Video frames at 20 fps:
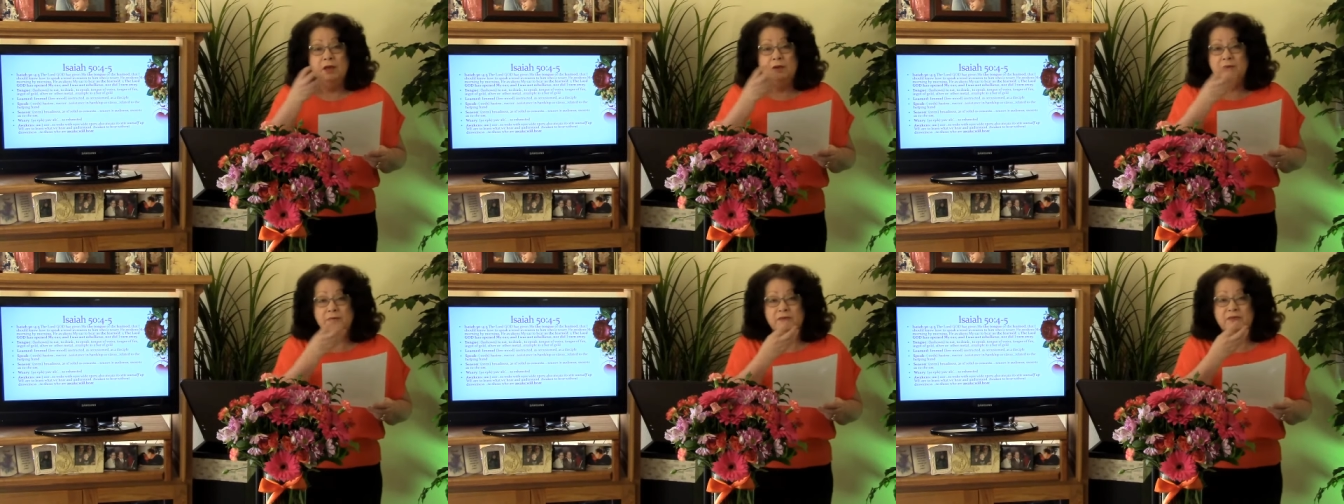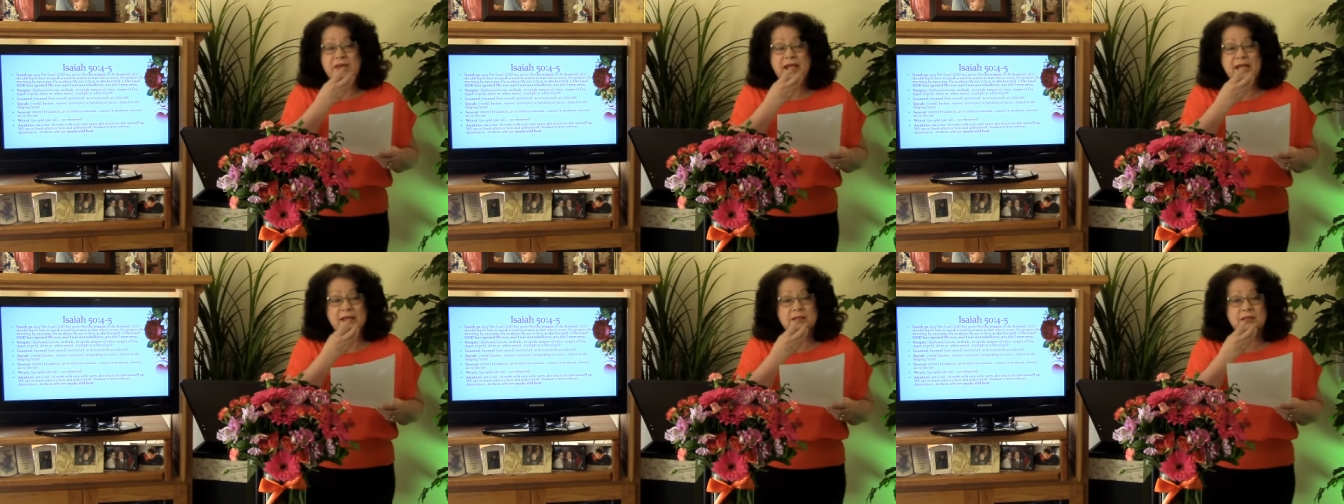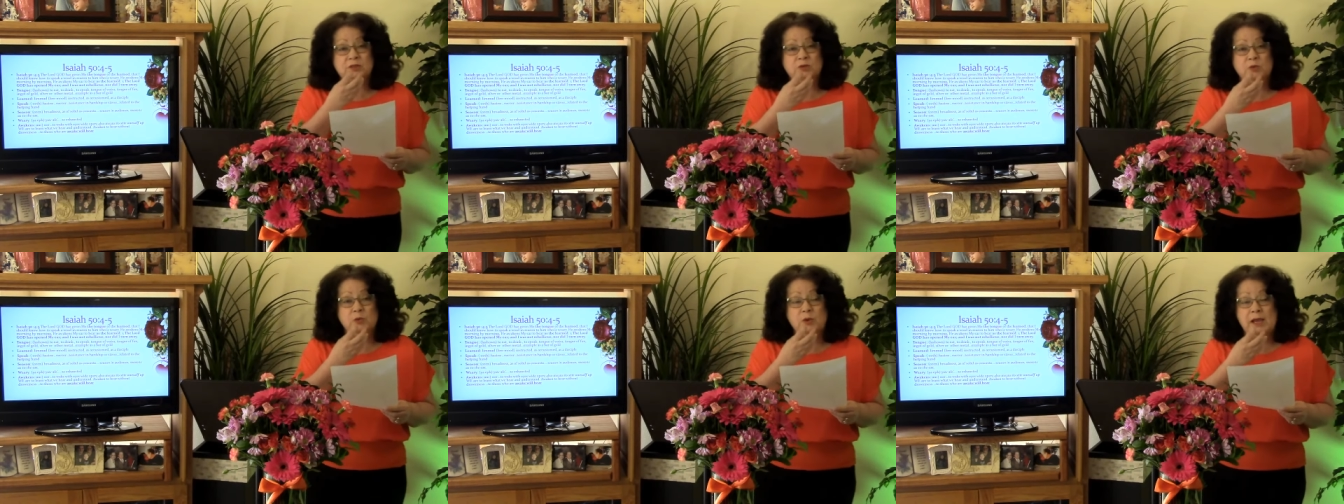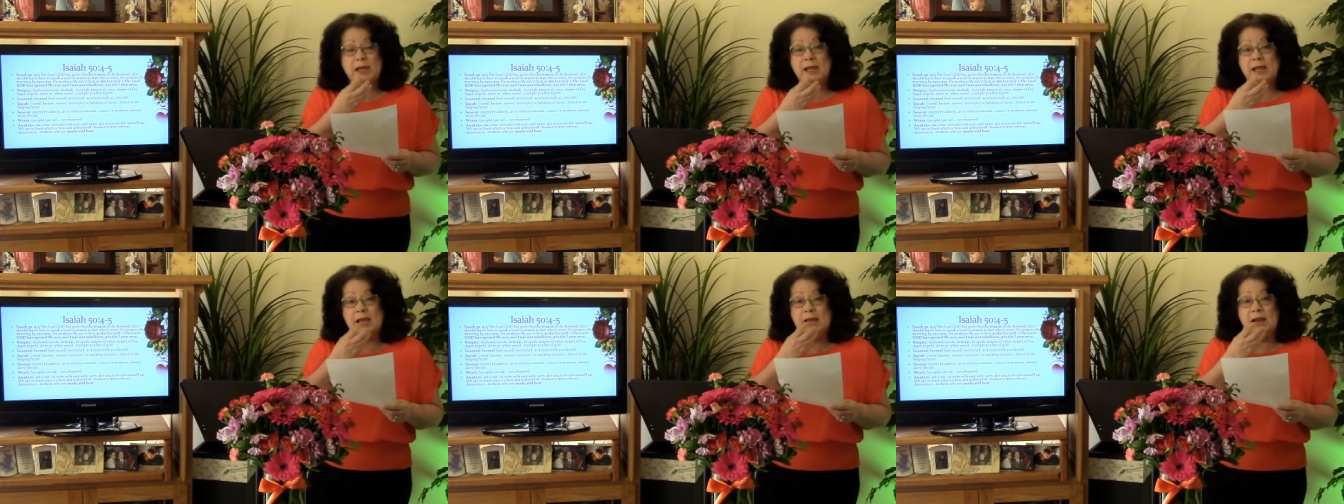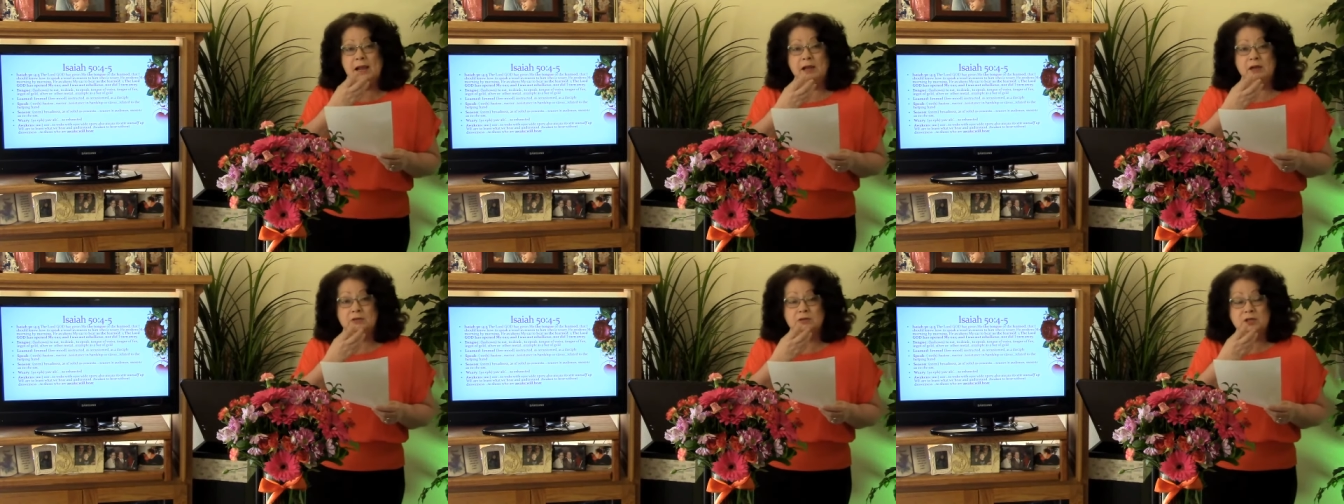That's the way
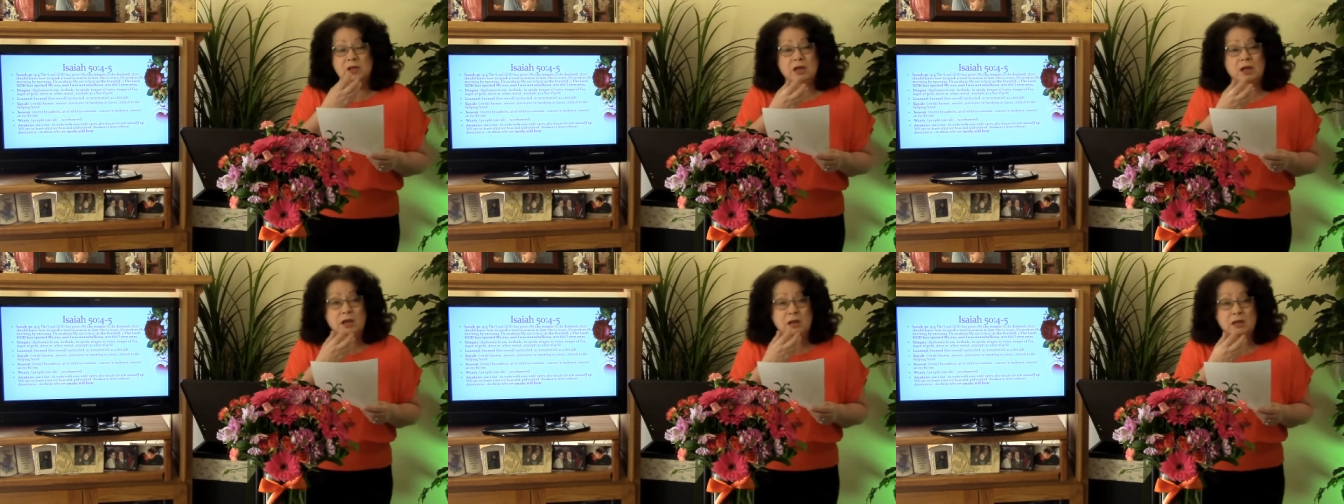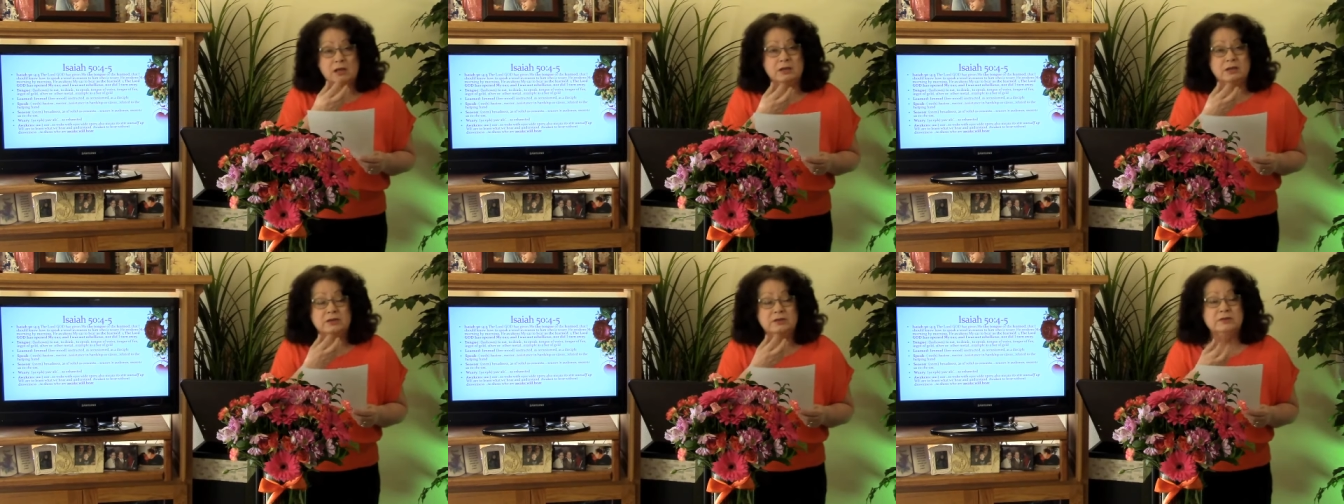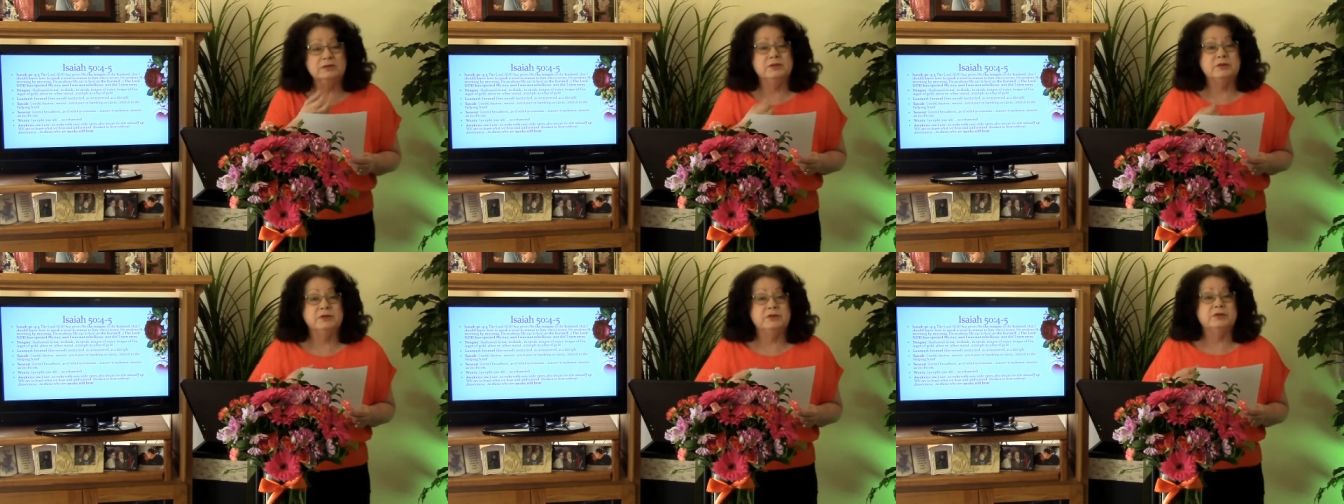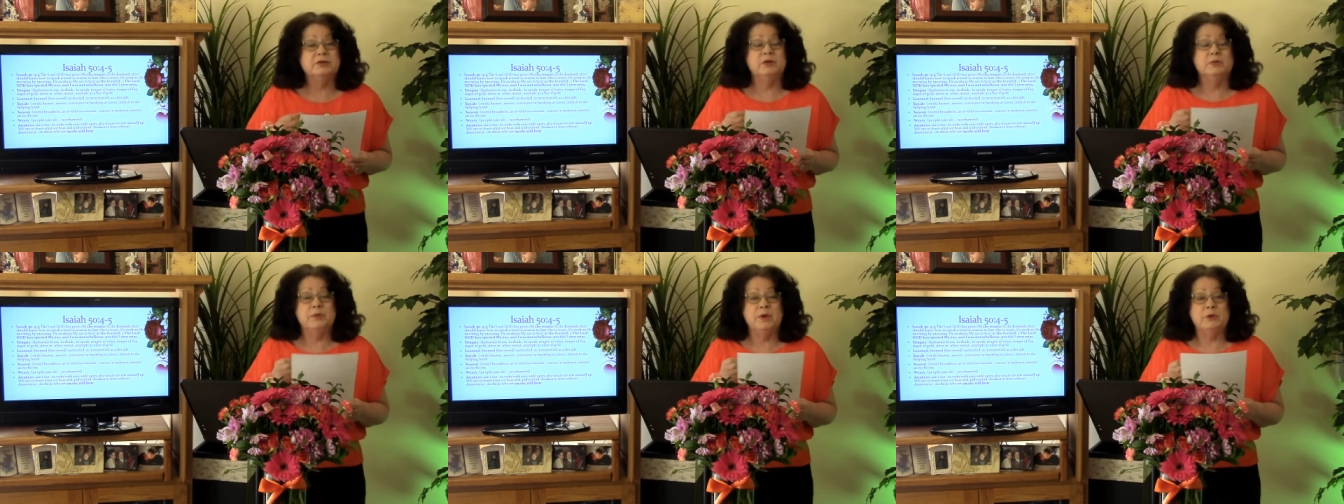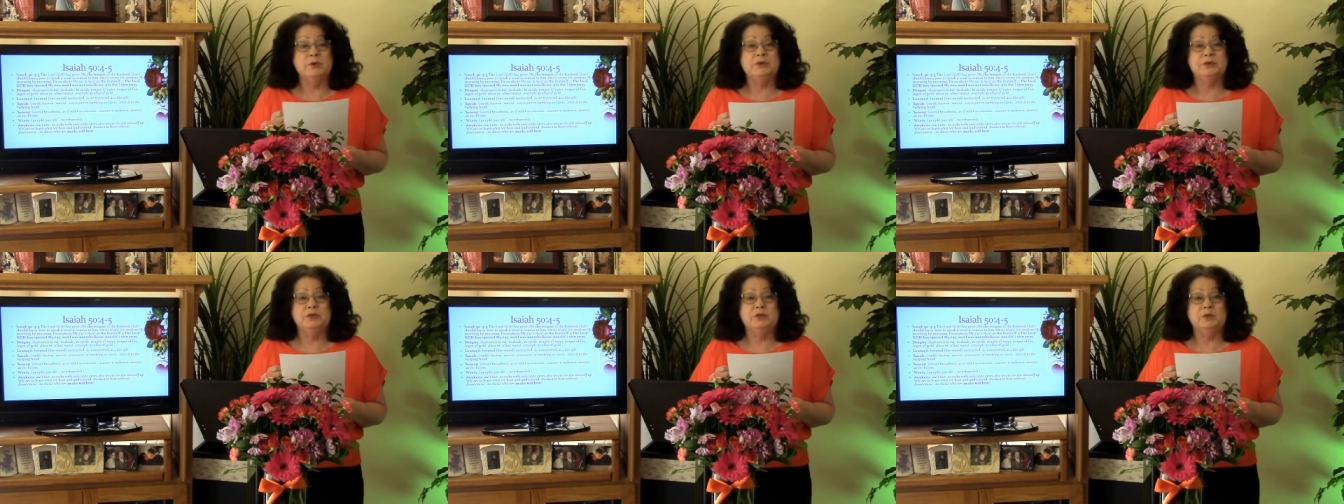our tongues are
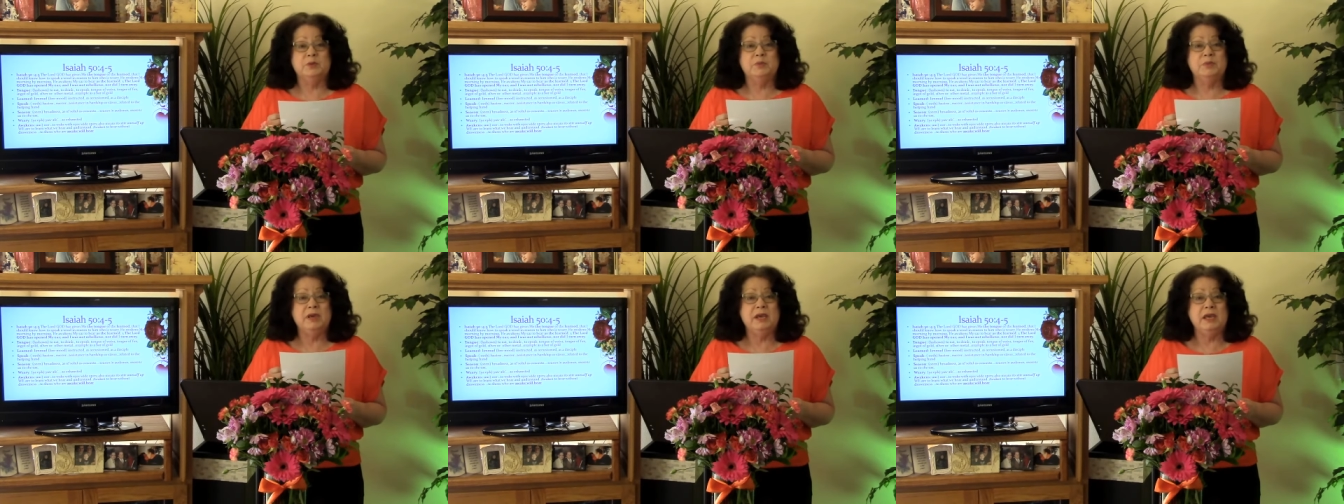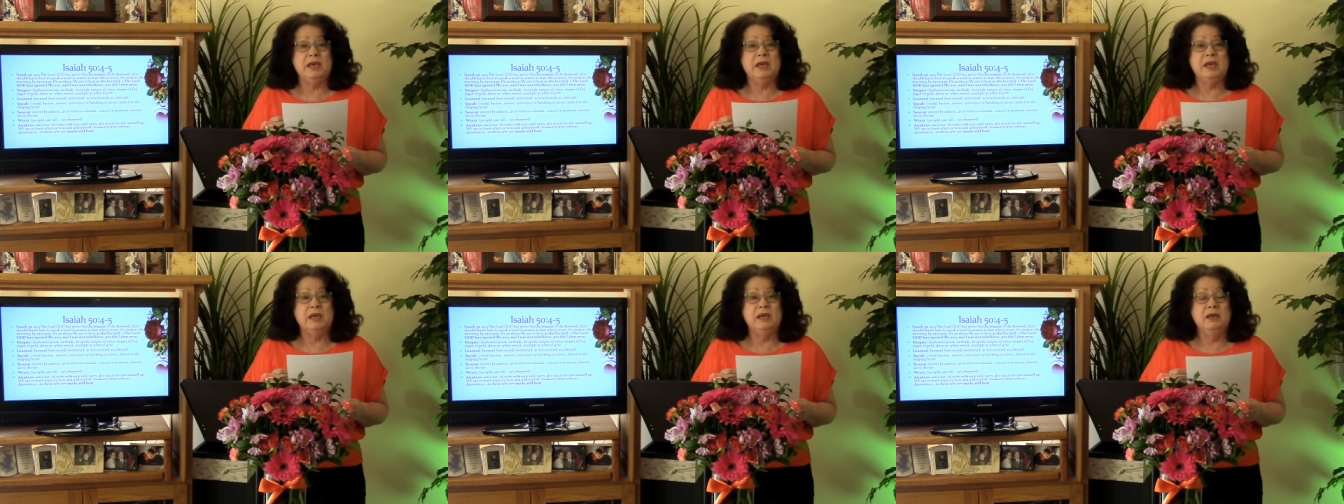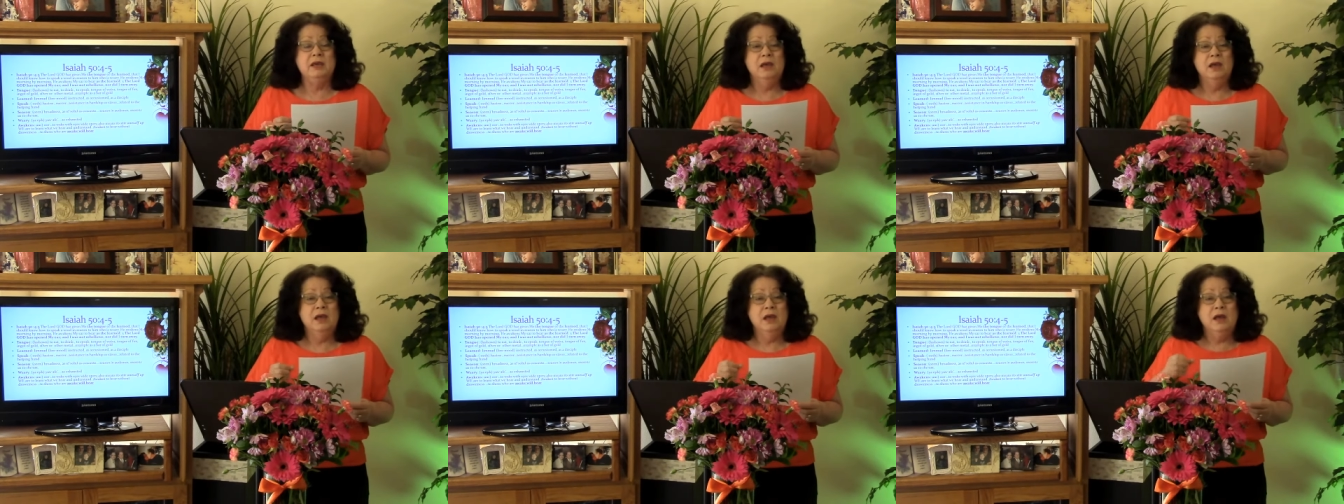supposed to be